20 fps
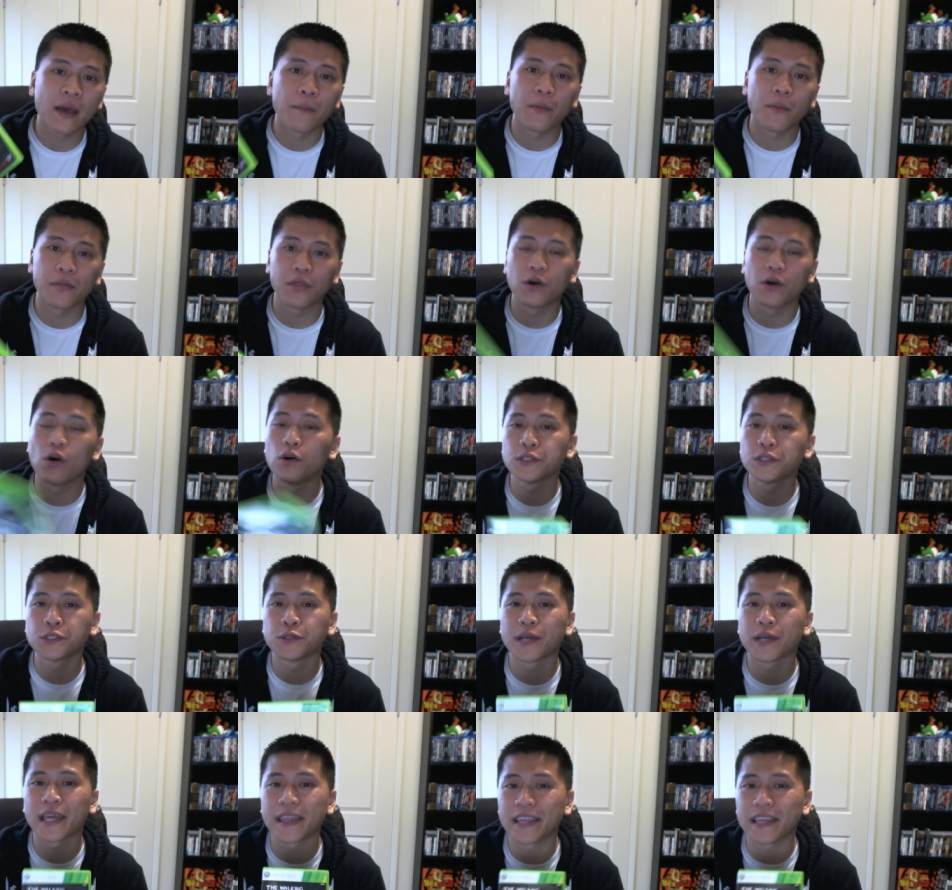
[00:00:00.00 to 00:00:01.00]
but they'll
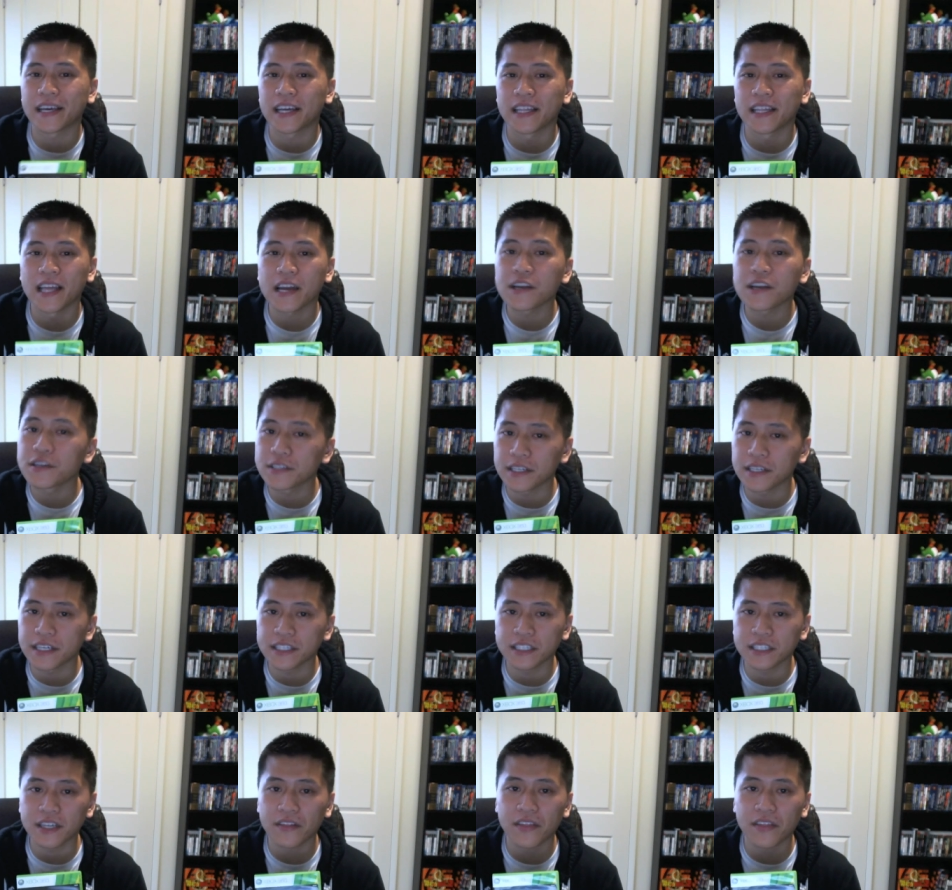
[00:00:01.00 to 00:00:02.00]
also get the collector's
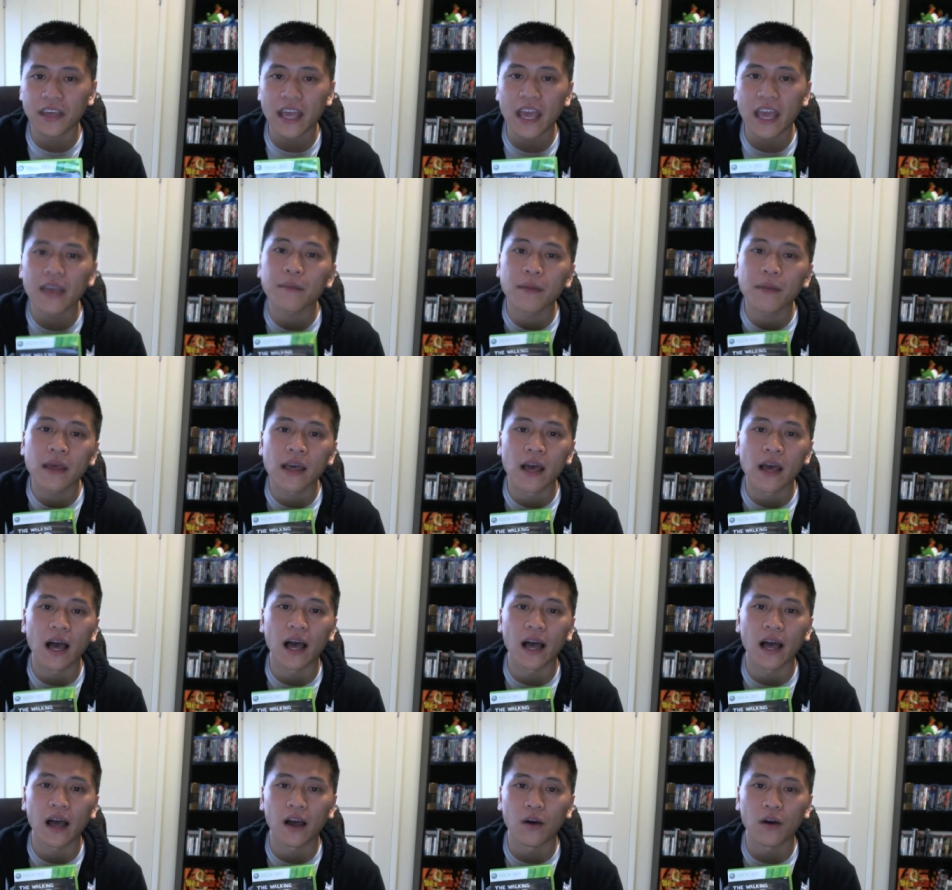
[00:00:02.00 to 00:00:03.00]
edition of the game
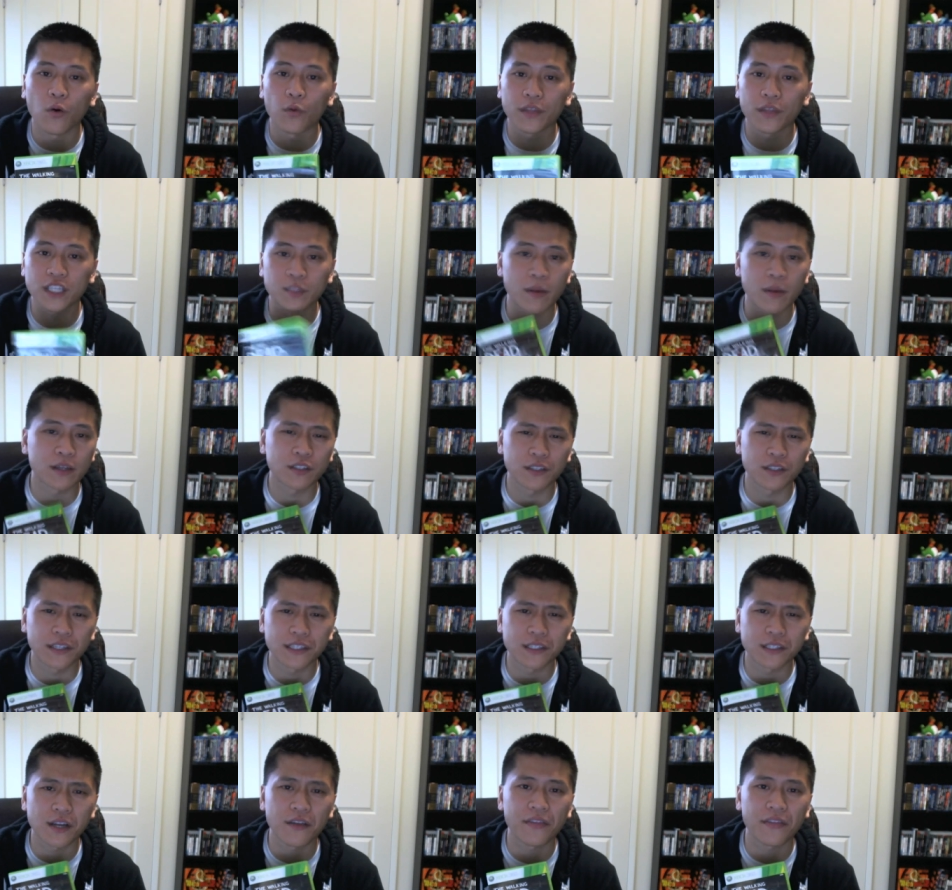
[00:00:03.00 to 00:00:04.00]
uh, or the special
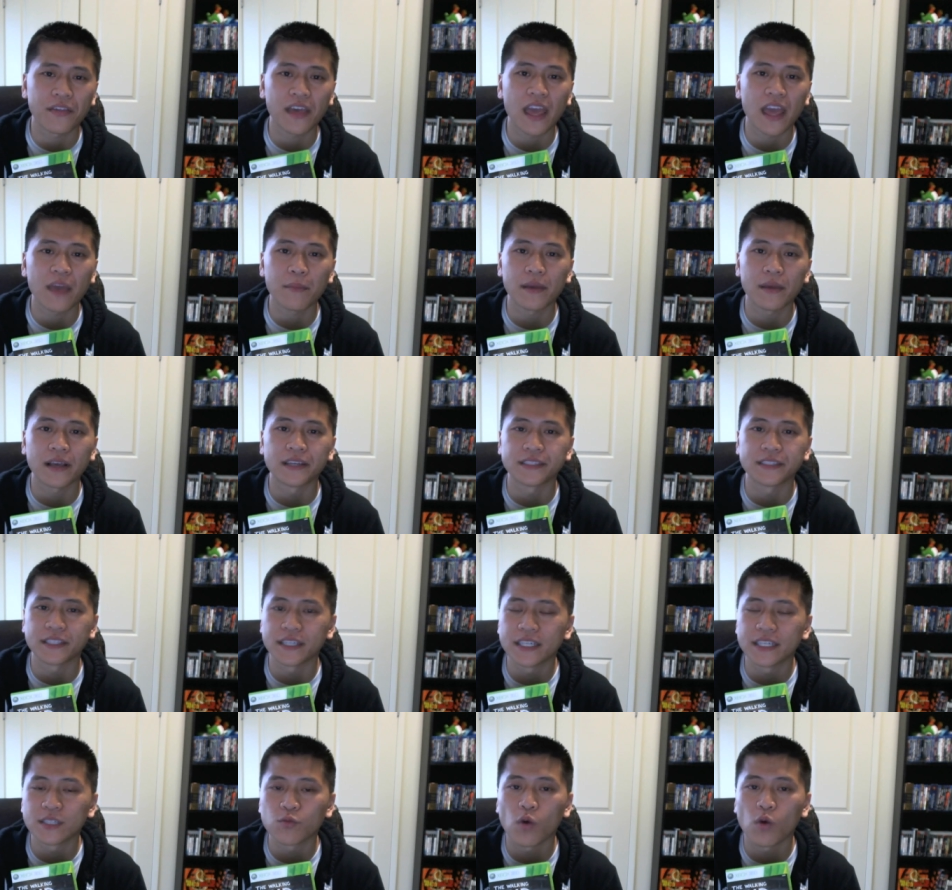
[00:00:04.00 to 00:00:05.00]
edition of the game because there
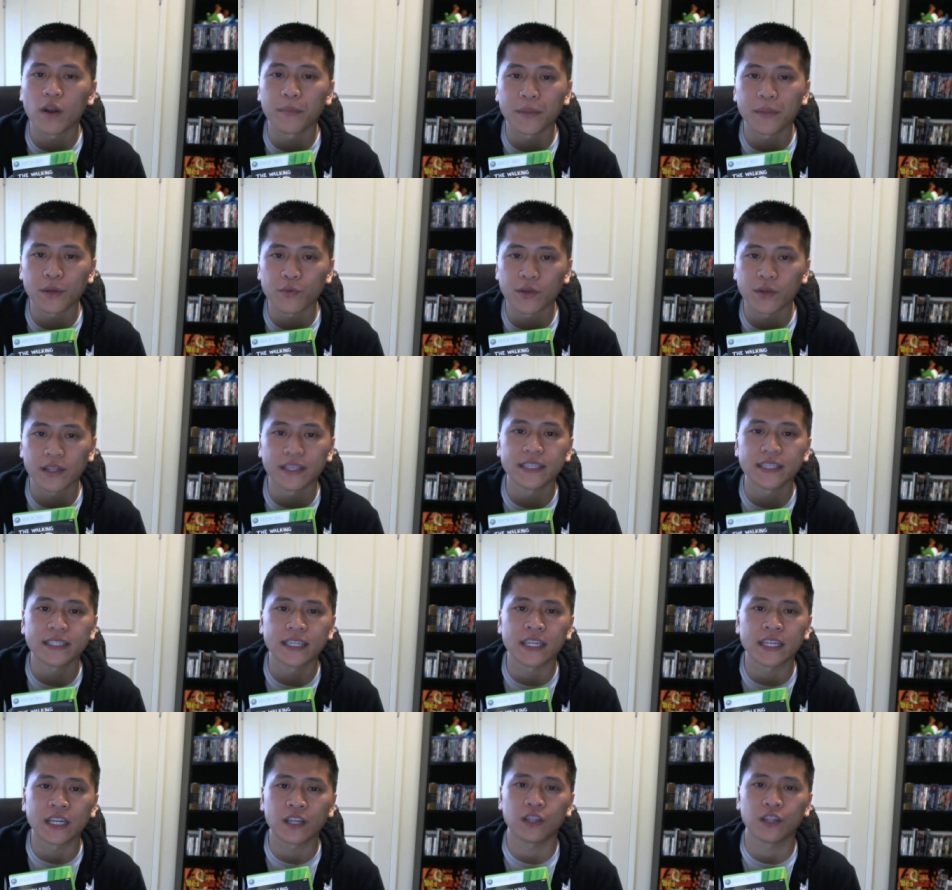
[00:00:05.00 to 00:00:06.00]
is one being released.
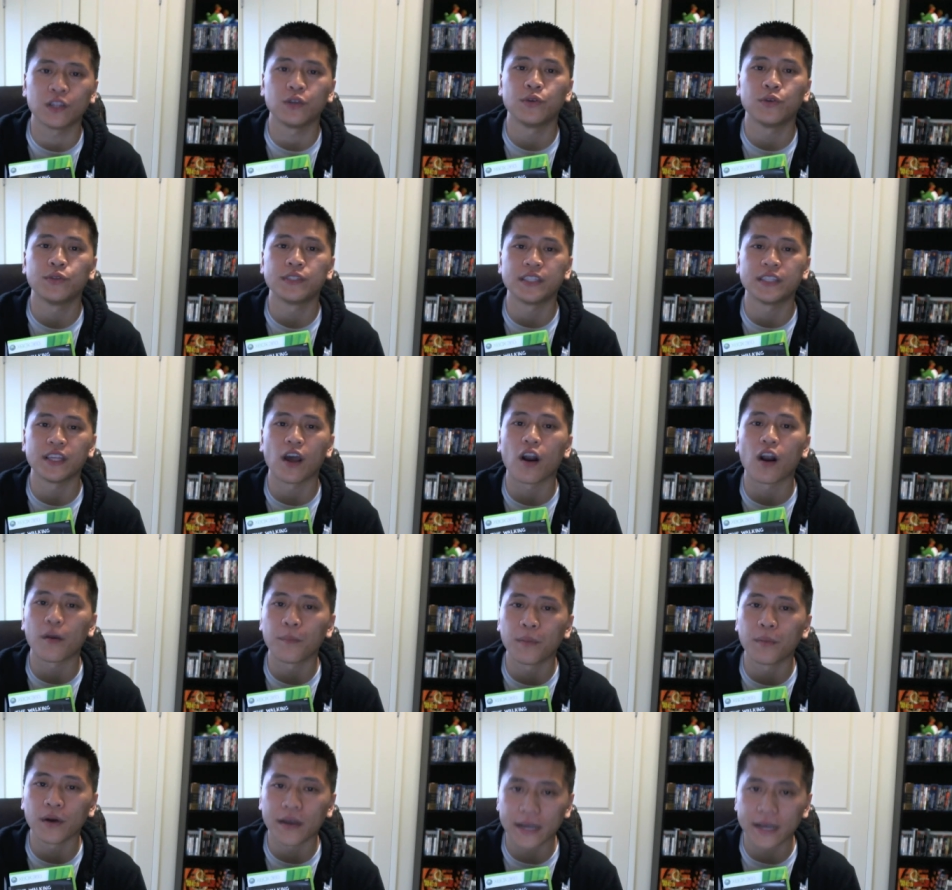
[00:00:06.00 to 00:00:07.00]
It includes the
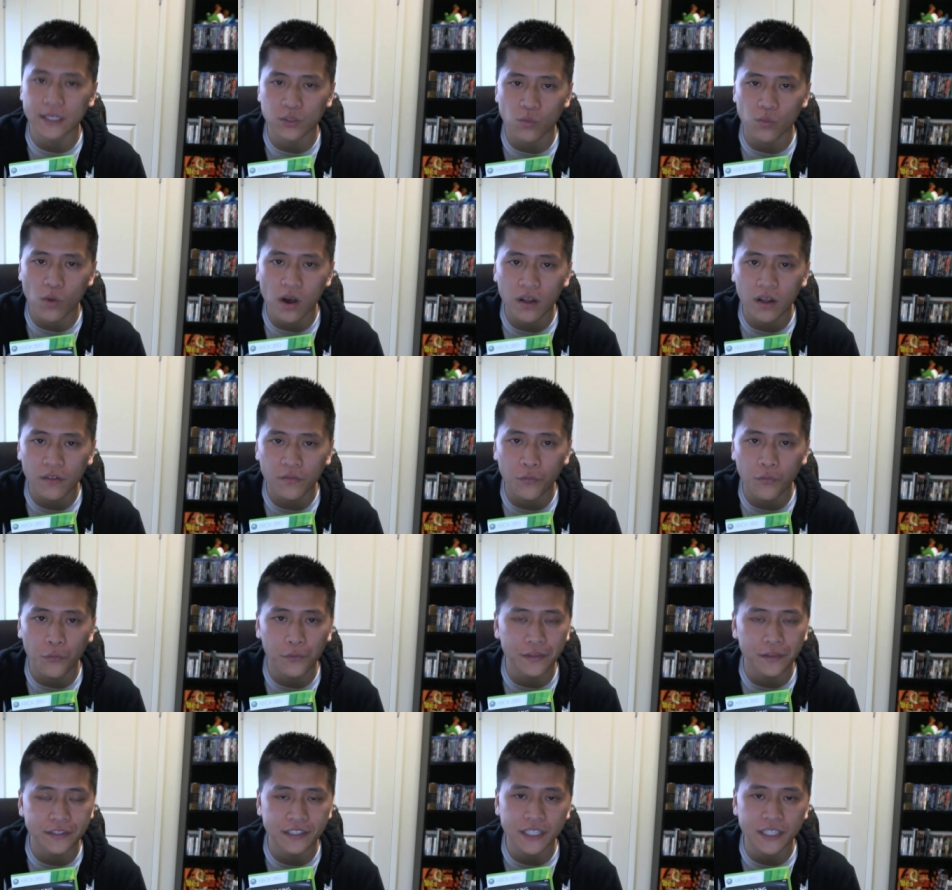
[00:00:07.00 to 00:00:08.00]
art book as well for
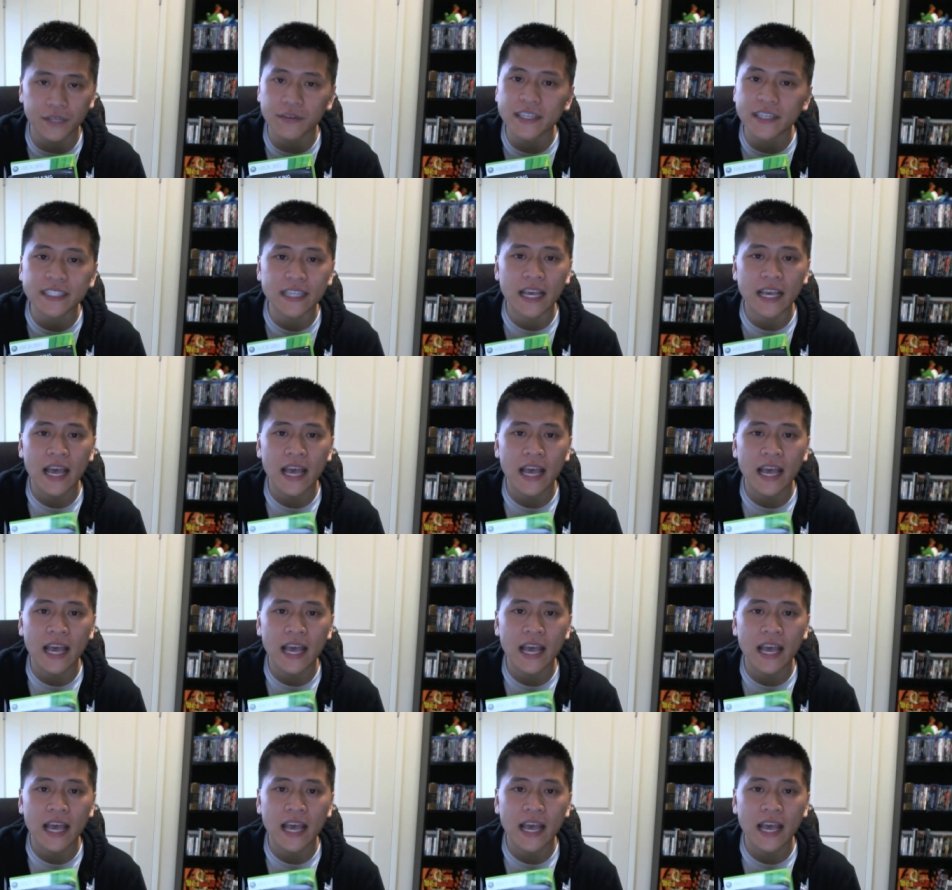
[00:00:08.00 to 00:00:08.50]
the series.